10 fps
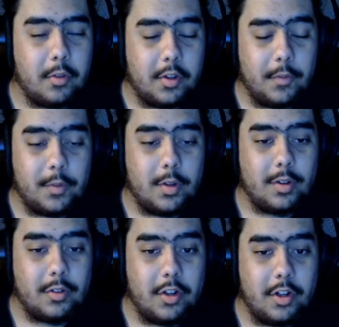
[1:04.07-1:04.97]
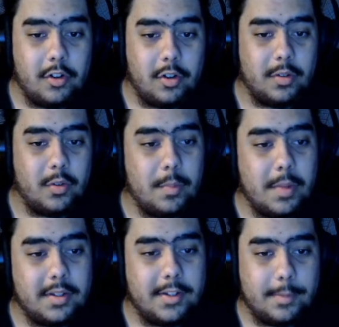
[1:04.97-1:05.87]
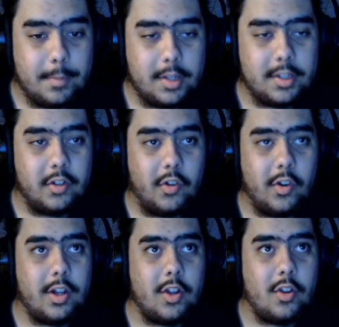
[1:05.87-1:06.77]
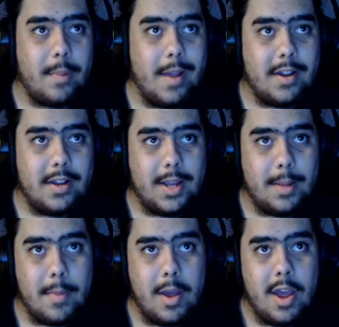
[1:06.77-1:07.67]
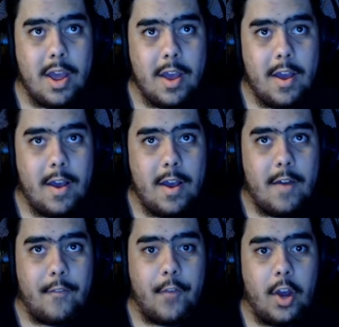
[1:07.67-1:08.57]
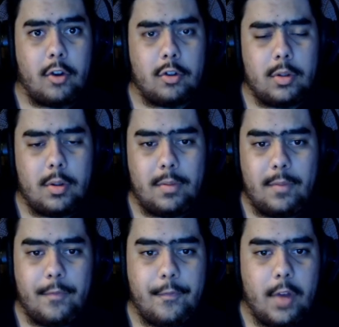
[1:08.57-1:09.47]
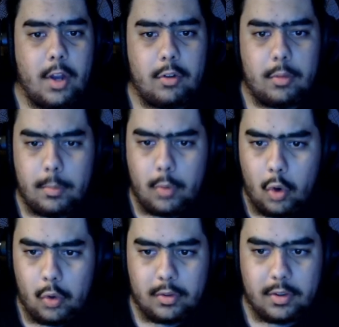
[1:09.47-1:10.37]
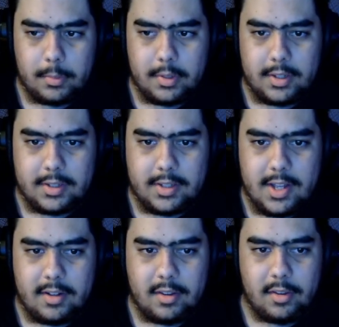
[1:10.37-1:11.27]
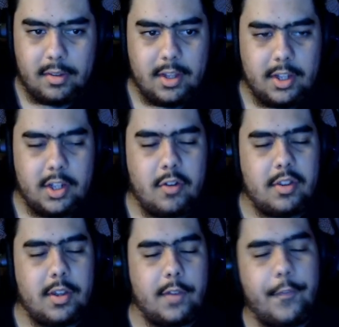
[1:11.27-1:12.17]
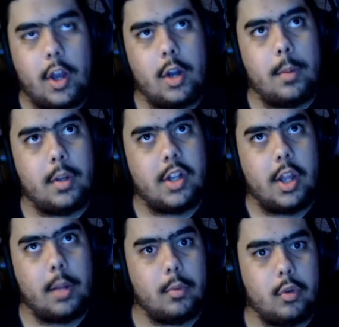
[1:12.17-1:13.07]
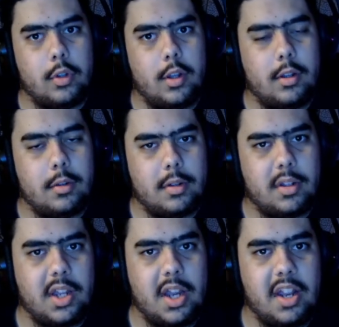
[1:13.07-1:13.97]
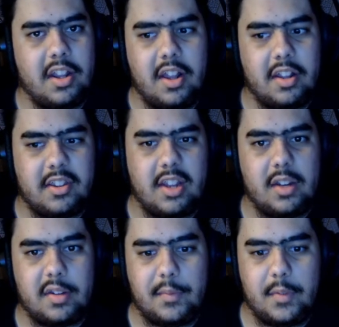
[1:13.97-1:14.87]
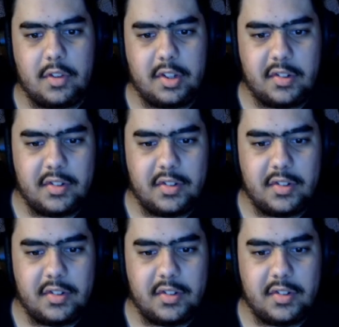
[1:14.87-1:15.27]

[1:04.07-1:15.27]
looking for the creator on who made this mod. The creator goes by the name Firedmerl, something like that. Like, you know, it's like fire but an emerald. It's kind of confusing.